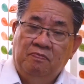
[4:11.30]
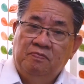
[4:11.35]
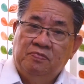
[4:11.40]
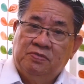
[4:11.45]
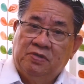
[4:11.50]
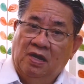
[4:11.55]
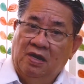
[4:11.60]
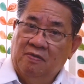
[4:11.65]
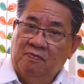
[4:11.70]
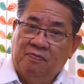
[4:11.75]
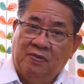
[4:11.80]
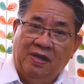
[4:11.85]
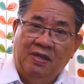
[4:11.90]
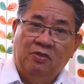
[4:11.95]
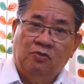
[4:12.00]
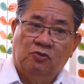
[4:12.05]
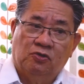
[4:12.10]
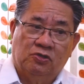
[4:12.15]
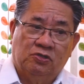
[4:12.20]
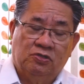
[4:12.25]

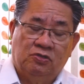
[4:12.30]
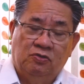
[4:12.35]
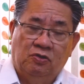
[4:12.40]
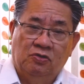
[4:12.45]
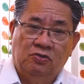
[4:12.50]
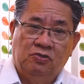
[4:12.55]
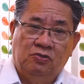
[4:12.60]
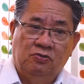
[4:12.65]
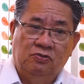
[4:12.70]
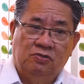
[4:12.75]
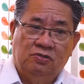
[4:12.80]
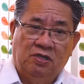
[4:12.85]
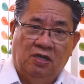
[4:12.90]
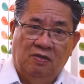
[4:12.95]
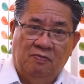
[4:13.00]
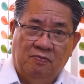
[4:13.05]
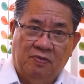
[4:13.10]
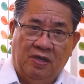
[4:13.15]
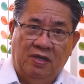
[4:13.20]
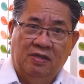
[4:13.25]
celebrators, those who
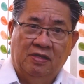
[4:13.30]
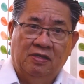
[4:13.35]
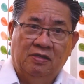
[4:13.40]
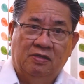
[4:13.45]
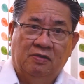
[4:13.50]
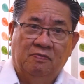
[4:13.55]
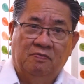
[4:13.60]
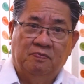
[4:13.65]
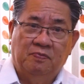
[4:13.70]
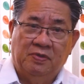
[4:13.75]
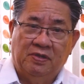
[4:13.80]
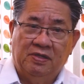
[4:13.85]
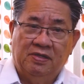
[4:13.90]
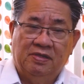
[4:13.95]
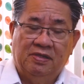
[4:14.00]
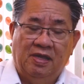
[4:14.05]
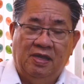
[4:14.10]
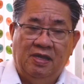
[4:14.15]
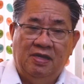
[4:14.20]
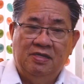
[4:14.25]
celebrated their
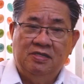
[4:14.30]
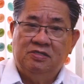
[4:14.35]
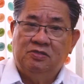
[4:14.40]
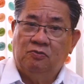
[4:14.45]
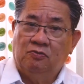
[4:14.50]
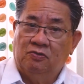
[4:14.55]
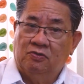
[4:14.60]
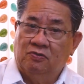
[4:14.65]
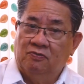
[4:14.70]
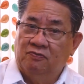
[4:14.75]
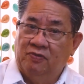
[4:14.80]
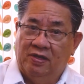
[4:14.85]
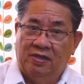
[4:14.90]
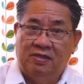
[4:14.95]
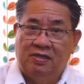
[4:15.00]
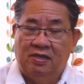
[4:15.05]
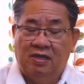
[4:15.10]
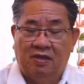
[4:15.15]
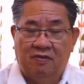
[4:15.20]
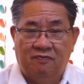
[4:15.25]
birthdays or
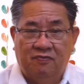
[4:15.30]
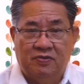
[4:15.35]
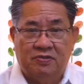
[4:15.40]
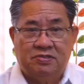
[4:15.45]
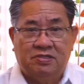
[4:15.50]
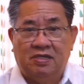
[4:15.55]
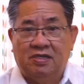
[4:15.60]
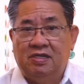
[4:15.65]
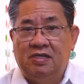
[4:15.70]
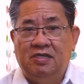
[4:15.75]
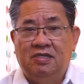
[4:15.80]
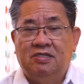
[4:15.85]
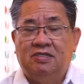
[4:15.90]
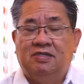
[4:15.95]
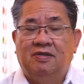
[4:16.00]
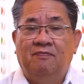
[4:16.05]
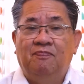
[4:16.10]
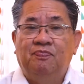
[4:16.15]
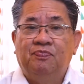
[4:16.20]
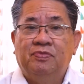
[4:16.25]
wedding
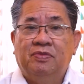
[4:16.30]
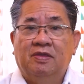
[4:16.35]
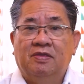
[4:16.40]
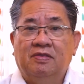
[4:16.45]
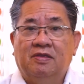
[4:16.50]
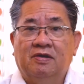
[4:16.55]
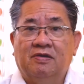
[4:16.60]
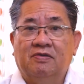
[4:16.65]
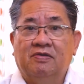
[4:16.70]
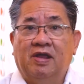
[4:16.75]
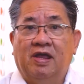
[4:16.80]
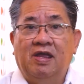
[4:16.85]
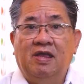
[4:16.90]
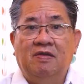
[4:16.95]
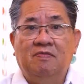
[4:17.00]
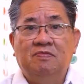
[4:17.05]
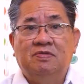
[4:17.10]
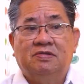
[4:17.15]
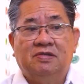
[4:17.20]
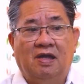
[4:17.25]
anniversaries, their
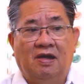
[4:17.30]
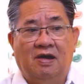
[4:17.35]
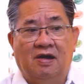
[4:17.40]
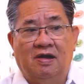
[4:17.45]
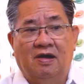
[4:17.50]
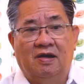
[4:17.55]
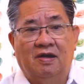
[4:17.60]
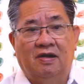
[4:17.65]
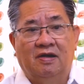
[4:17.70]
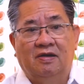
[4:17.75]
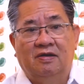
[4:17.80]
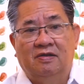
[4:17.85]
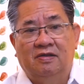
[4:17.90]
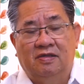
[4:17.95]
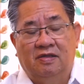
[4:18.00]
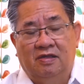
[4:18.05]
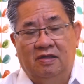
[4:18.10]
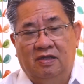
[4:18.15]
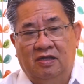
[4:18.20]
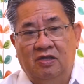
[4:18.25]
names are
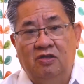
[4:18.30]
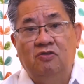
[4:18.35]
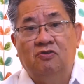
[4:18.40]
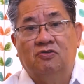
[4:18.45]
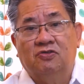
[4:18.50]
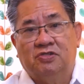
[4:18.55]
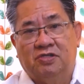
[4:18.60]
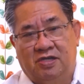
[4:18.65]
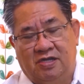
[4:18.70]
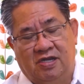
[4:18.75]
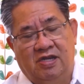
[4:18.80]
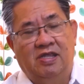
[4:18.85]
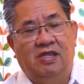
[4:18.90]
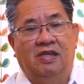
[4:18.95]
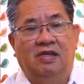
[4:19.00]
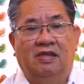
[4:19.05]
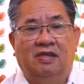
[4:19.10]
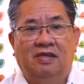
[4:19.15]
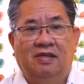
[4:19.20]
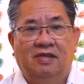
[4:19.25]
in your
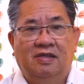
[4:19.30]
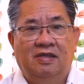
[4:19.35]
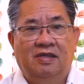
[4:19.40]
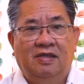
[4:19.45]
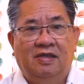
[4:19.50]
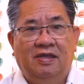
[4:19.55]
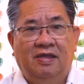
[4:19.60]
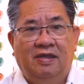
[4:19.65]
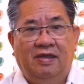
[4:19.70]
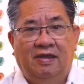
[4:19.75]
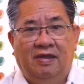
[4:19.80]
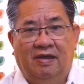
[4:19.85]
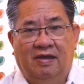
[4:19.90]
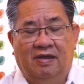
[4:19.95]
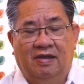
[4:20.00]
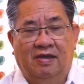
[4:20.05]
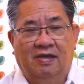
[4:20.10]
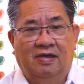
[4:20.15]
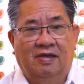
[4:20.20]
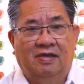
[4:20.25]
screen.
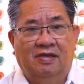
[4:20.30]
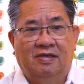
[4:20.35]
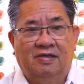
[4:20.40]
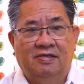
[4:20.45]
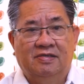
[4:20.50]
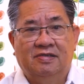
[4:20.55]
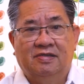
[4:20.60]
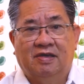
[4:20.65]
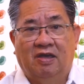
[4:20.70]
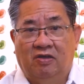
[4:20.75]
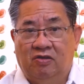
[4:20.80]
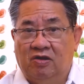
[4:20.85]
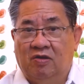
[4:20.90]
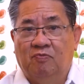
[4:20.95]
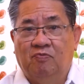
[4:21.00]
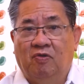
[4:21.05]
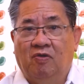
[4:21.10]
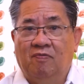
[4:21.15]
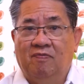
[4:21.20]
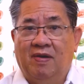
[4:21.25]
Uh, kayo
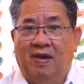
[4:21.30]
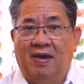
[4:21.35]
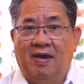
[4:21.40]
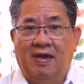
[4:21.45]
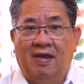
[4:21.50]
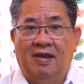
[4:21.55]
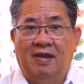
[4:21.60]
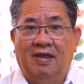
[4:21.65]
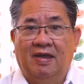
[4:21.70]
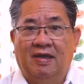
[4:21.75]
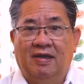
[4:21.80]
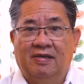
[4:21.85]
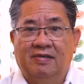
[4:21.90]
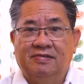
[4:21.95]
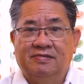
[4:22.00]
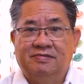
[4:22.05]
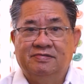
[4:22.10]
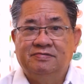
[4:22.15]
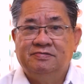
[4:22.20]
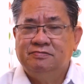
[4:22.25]
na po
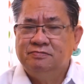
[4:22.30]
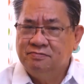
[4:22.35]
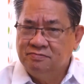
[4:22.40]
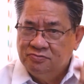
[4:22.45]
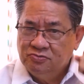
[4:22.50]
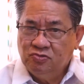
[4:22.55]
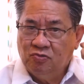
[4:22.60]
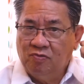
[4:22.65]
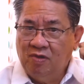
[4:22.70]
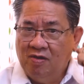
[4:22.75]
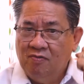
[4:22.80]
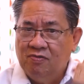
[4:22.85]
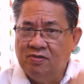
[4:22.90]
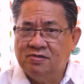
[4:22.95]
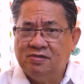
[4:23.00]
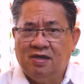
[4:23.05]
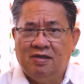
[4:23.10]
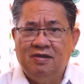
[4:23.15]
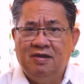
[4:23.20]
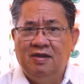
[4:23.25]
bahalang tumawag
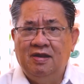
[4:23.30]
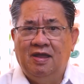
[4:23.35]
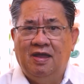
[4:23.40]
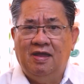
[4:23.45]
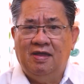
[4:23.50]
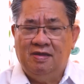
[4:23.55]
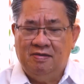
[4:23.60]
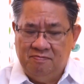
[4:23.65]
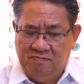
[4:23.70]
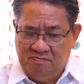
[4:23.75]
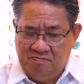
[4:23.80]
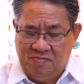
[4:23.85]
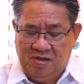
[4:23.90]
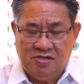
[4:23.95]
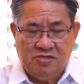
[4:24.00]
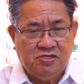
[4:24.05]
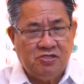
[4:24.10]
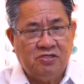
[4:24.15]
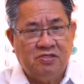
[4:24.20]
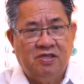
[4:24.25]
sa kanila,
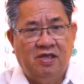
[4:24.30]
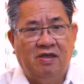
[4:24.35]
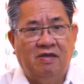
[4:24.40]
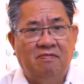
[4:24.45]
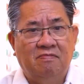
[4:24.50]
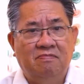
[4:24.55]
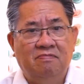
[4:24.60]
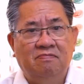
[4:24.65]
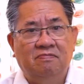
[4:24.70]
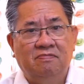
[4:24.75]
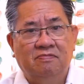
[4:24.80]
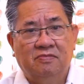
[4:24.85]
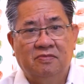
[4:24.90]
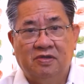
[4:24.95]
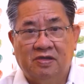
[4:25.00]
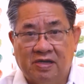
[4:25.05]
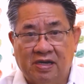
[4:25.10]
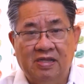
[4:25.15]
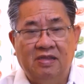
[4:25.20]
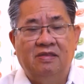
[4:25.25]
message them,
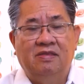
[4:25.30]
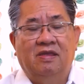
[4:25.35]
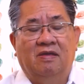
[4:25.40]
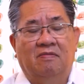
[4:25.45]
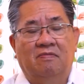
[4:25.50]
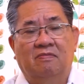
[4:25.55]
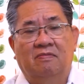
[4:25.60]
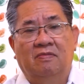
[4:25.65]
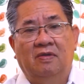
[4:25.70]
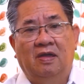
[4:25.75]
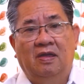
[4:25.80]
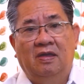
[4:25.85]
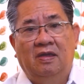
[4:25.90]
greet them.